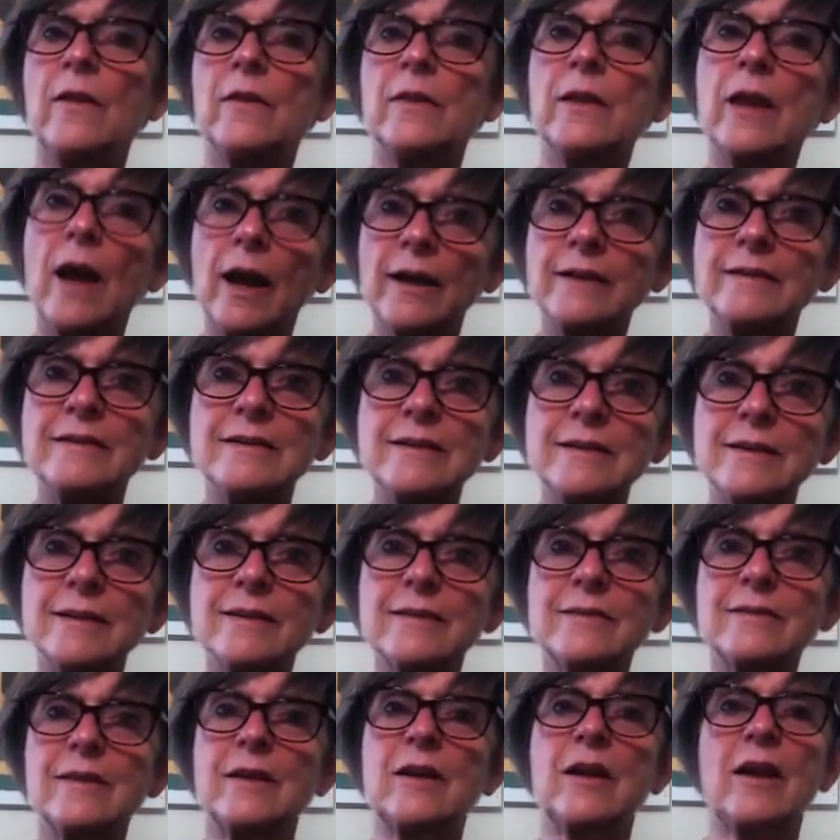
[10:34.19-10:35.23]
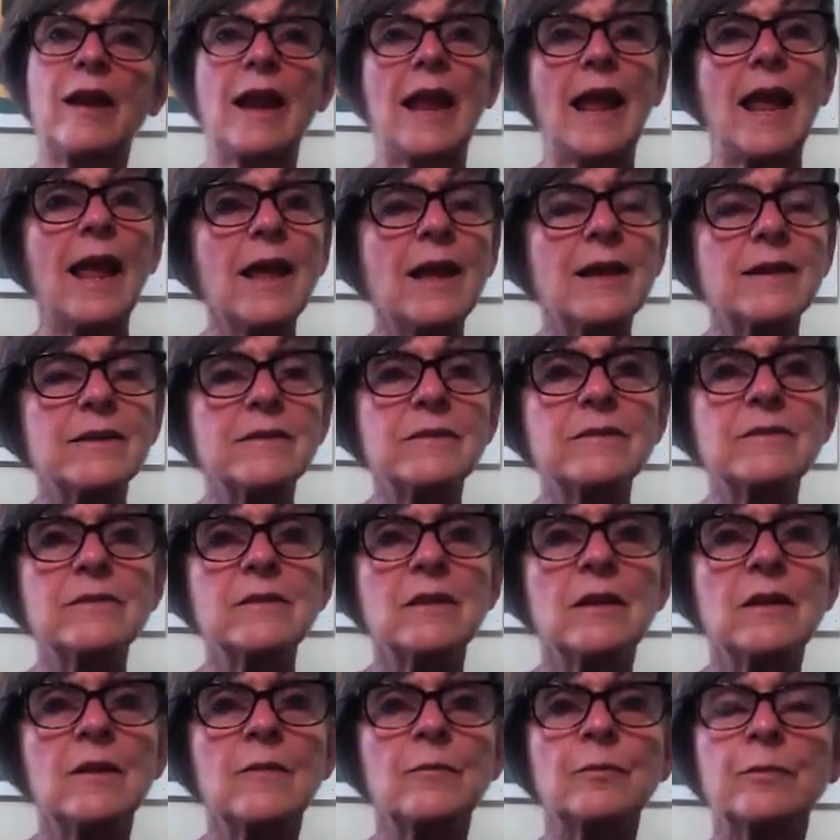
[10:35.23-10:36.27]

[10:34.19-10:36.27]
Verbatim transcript: the ideas in our heads,